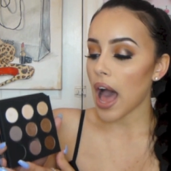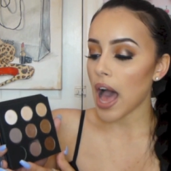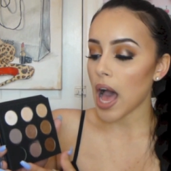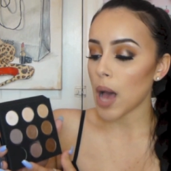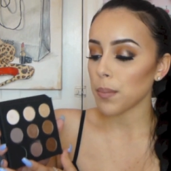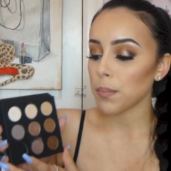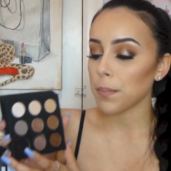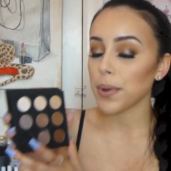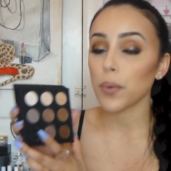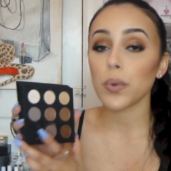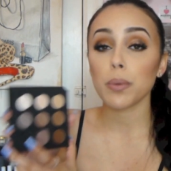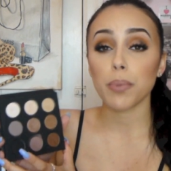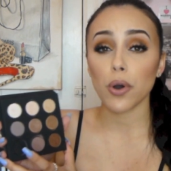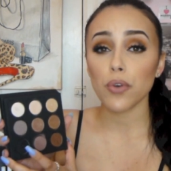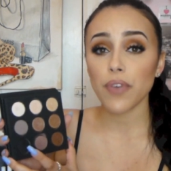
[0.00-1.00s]
Um, but
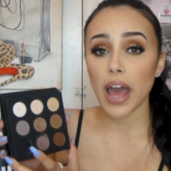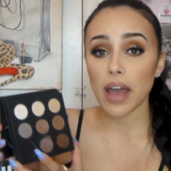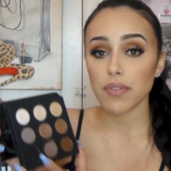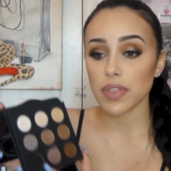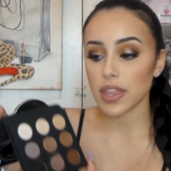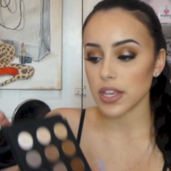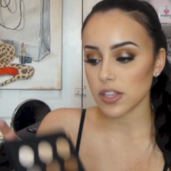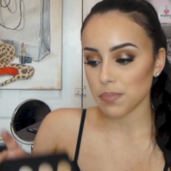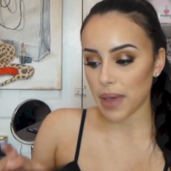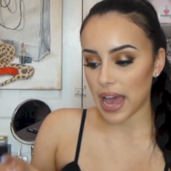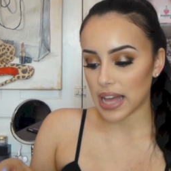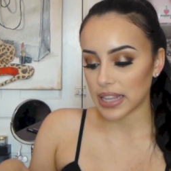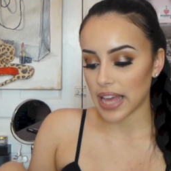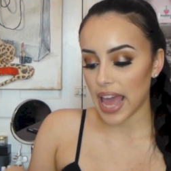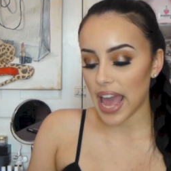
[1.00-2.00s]
we both have this
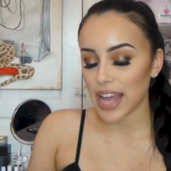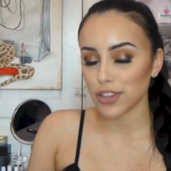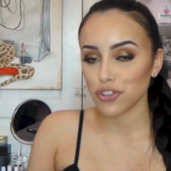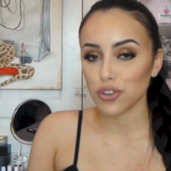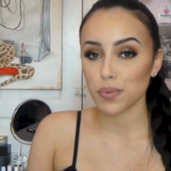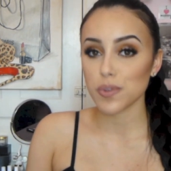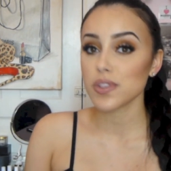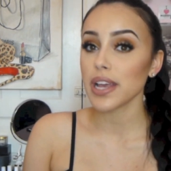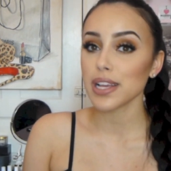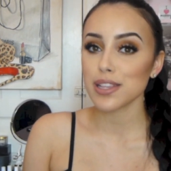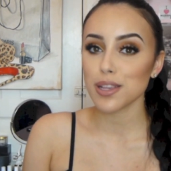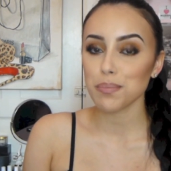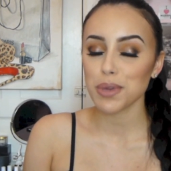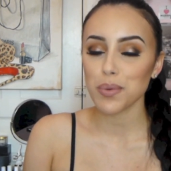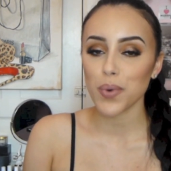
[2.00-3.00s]
palette and she was
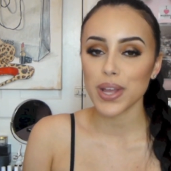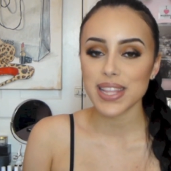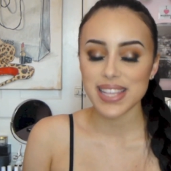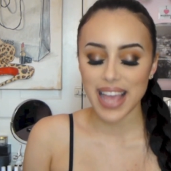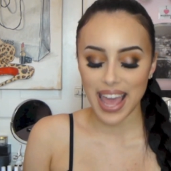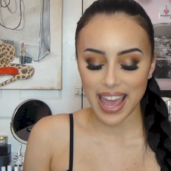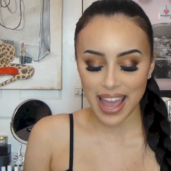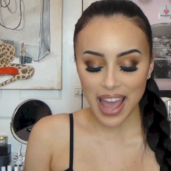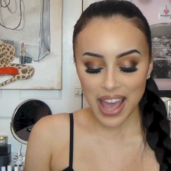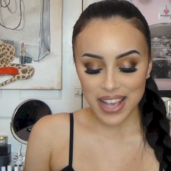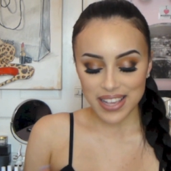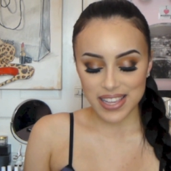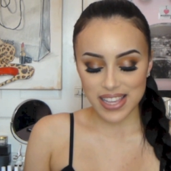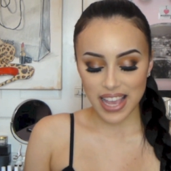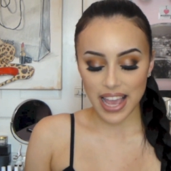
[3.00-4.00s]
texting me one day
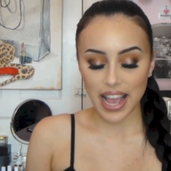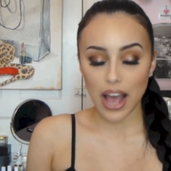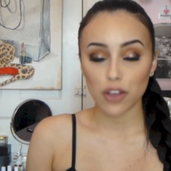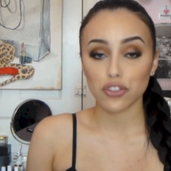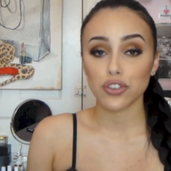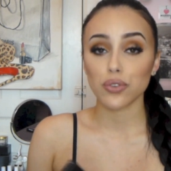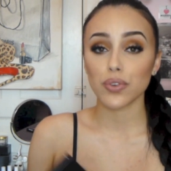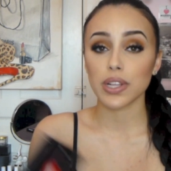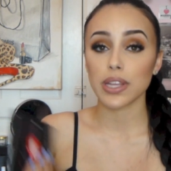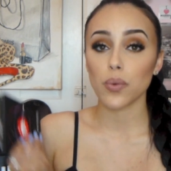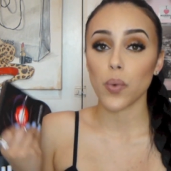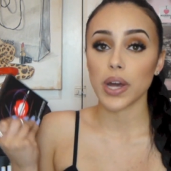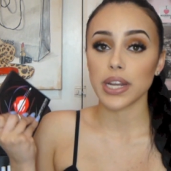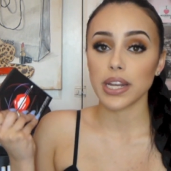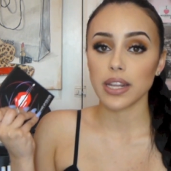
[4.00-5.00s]
saying how she really
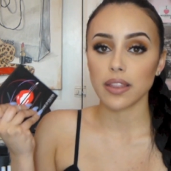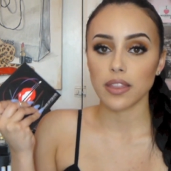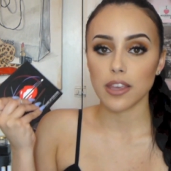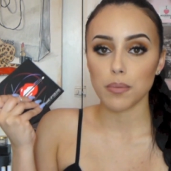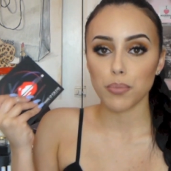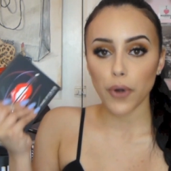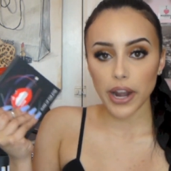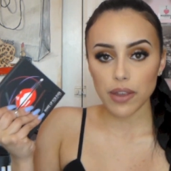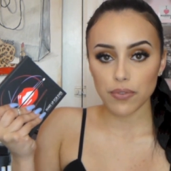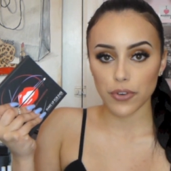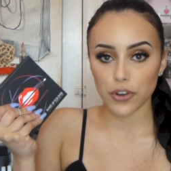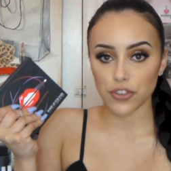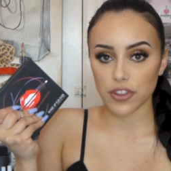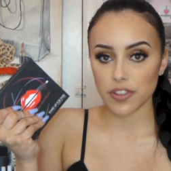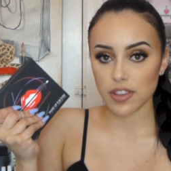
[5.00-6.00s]
wanted the bright
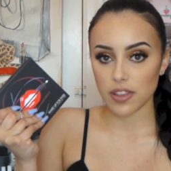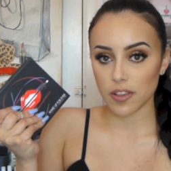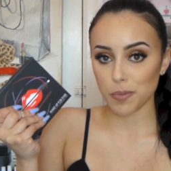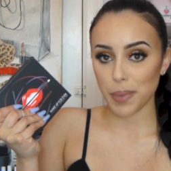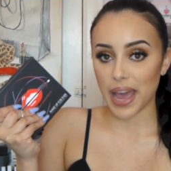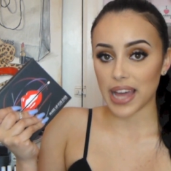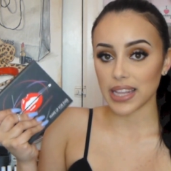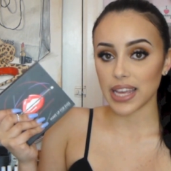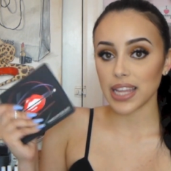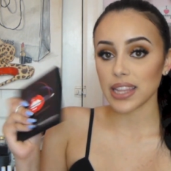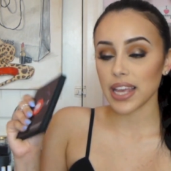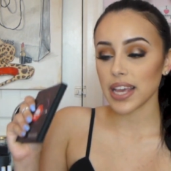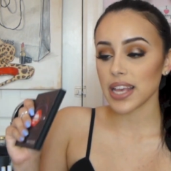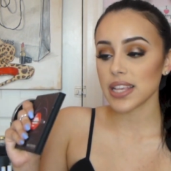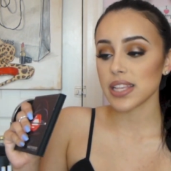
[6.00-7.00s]
version to this
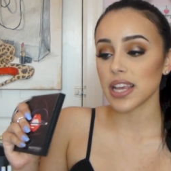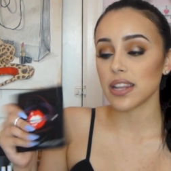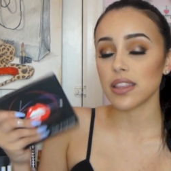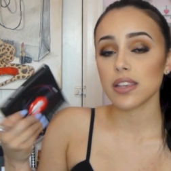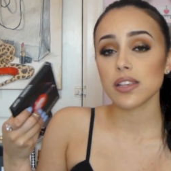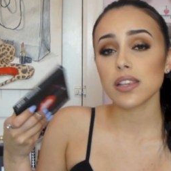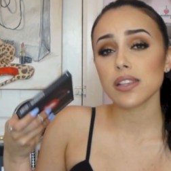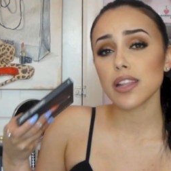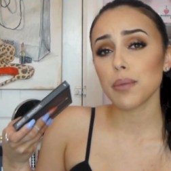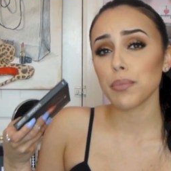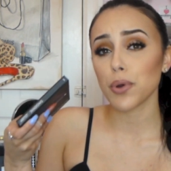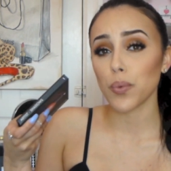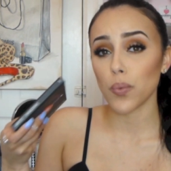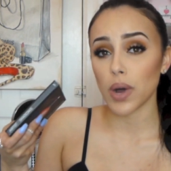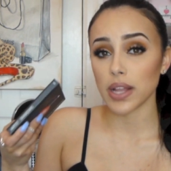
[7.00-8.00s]
palette. Like I said, this is
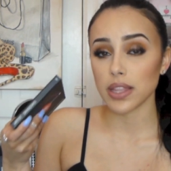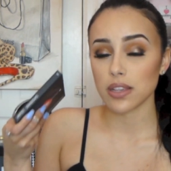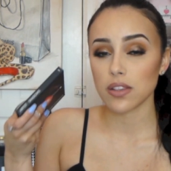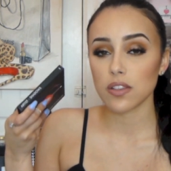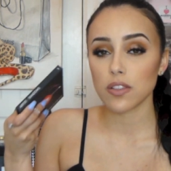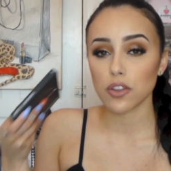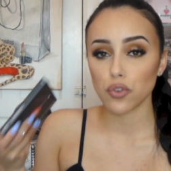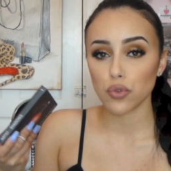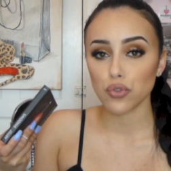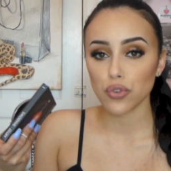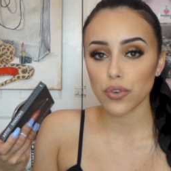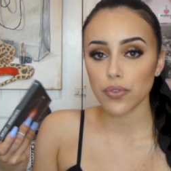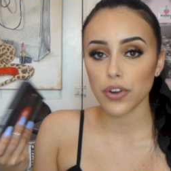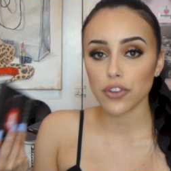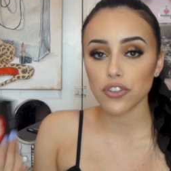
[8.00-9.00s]
number one. This is the
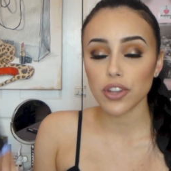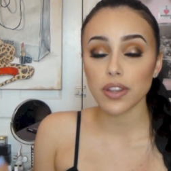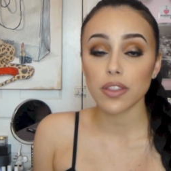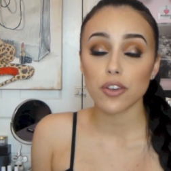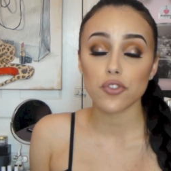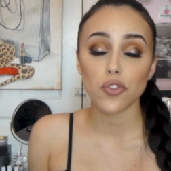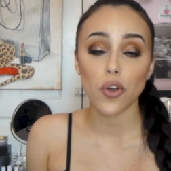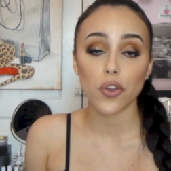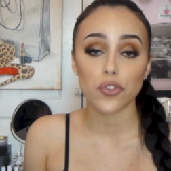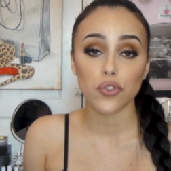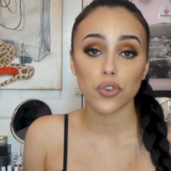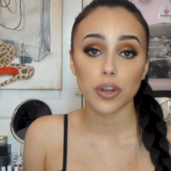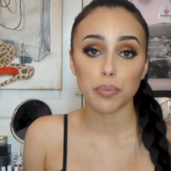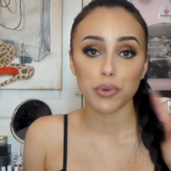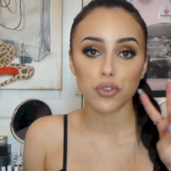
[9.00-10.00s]
neutral version. There's
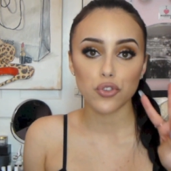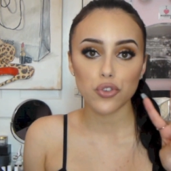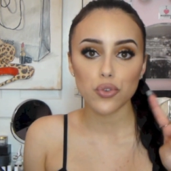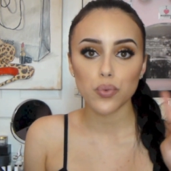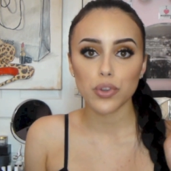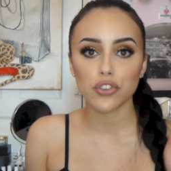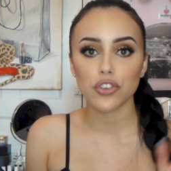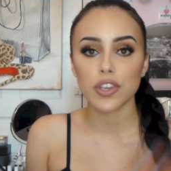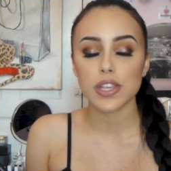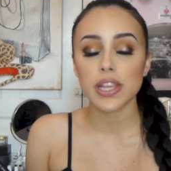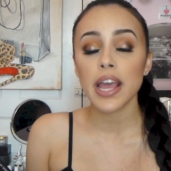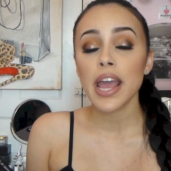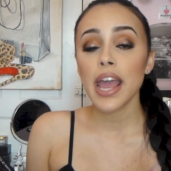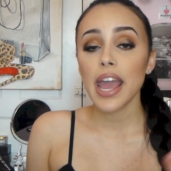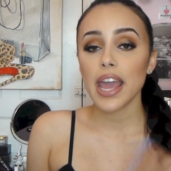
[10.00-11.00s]
also number two, which
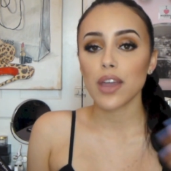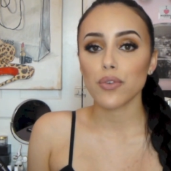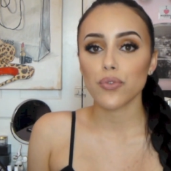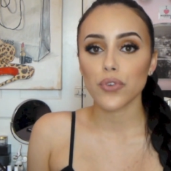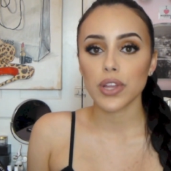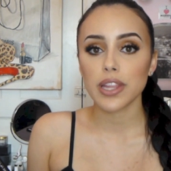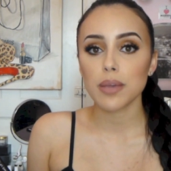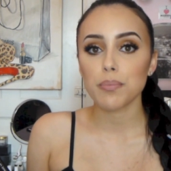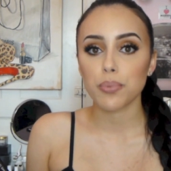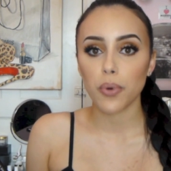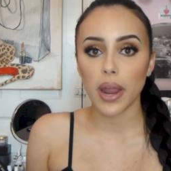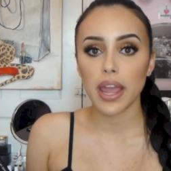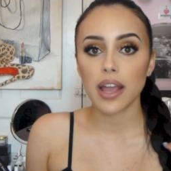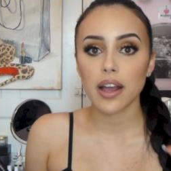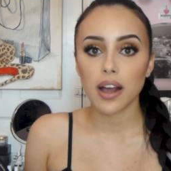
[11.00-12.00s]
is a really
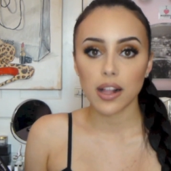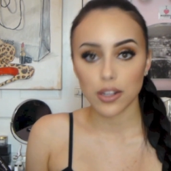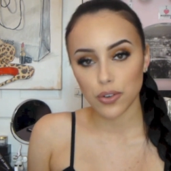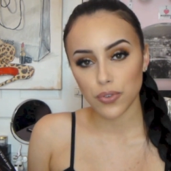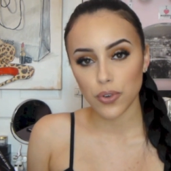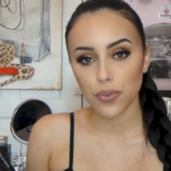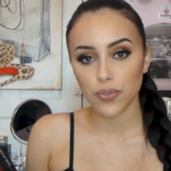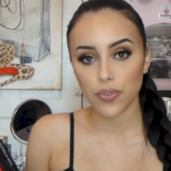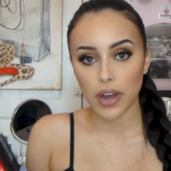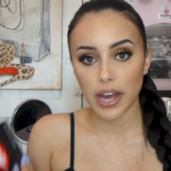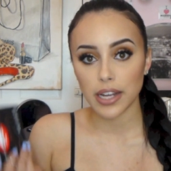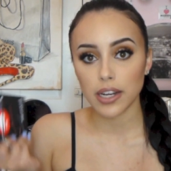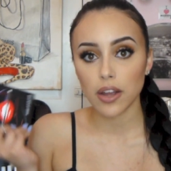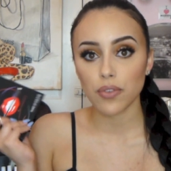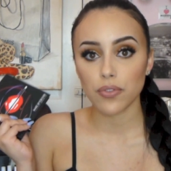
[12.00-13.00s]
bright, colorful,
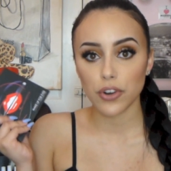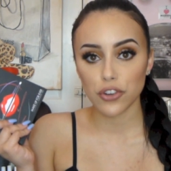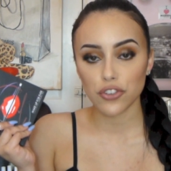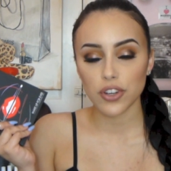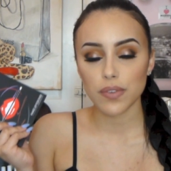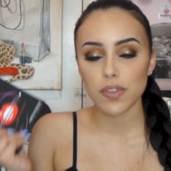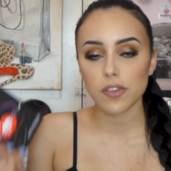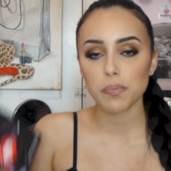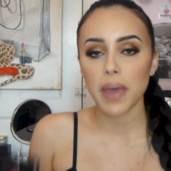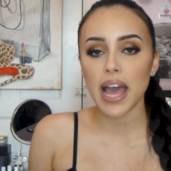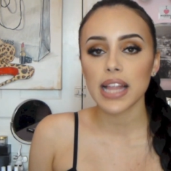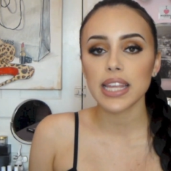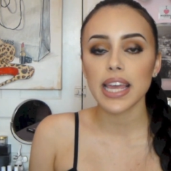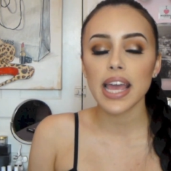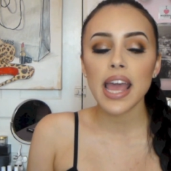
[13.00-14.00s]
fun version of this
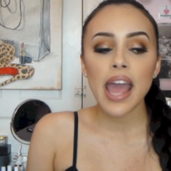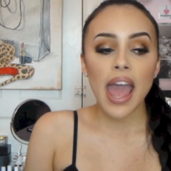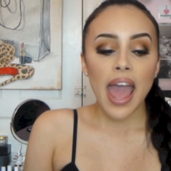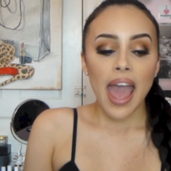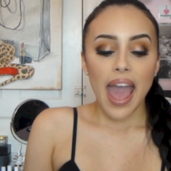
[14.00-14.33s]
palette